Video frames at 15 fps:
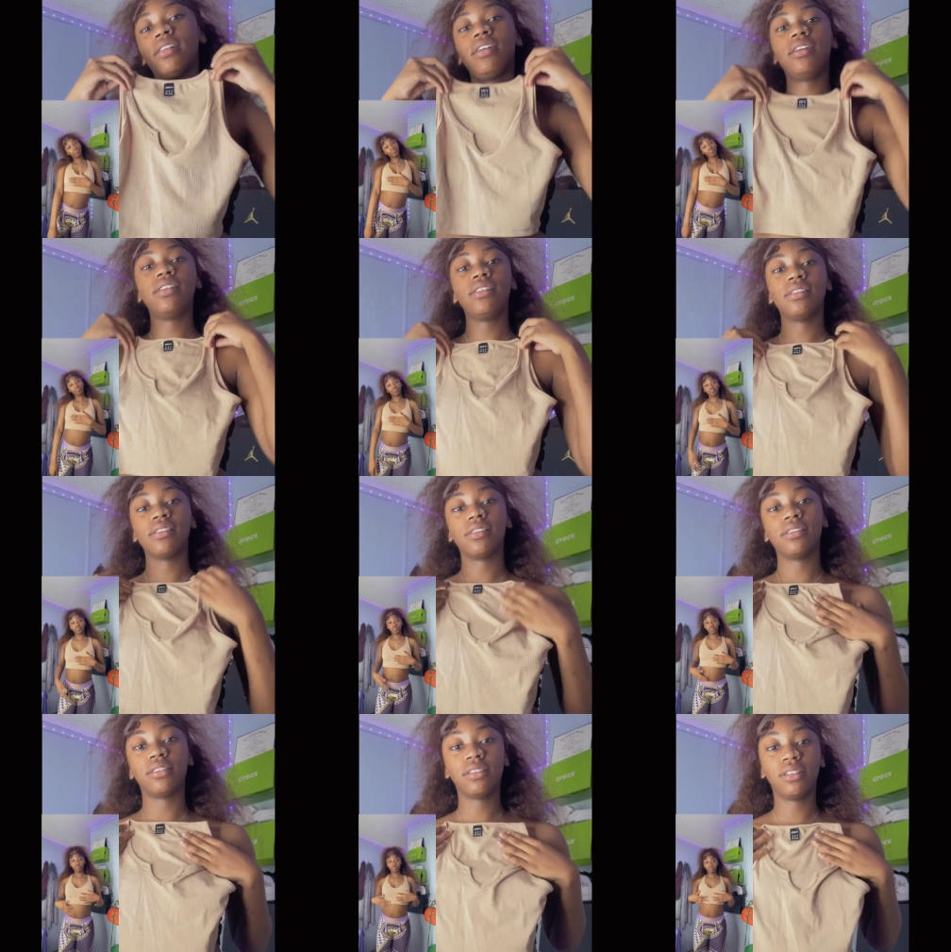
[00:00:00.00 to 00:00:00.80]
It's
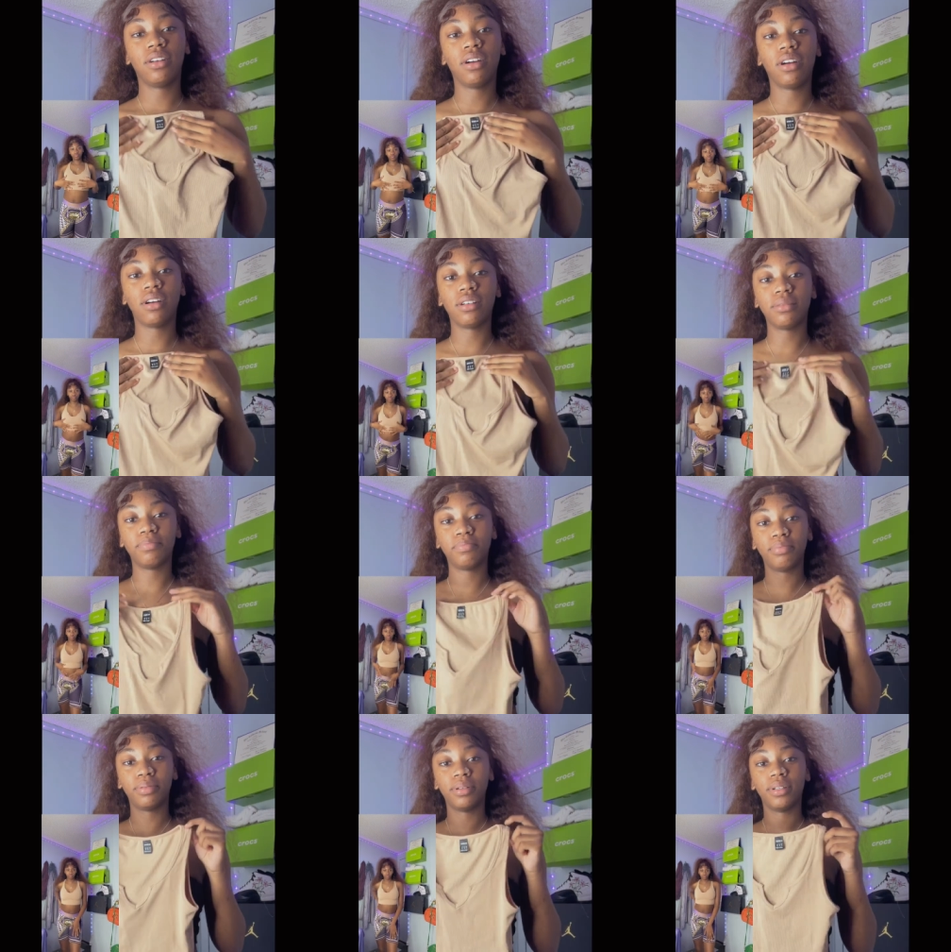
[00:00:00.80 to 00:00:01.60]
a crop
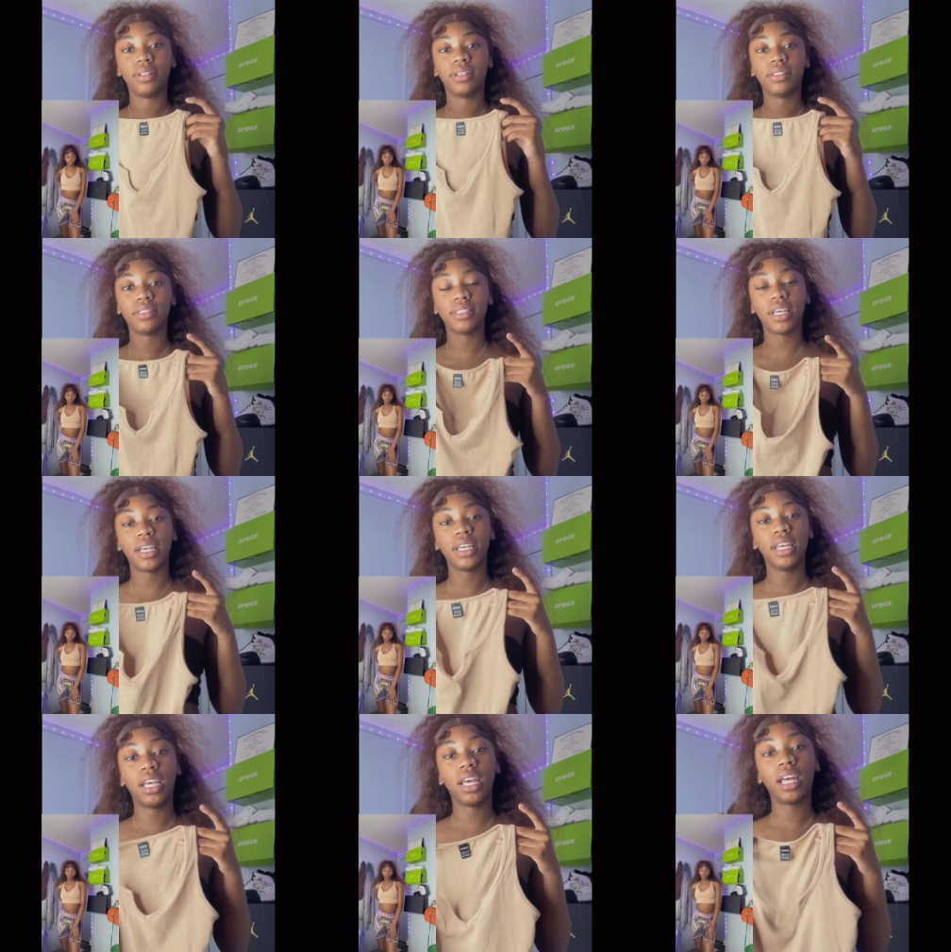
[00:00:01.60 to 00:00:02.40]
tank.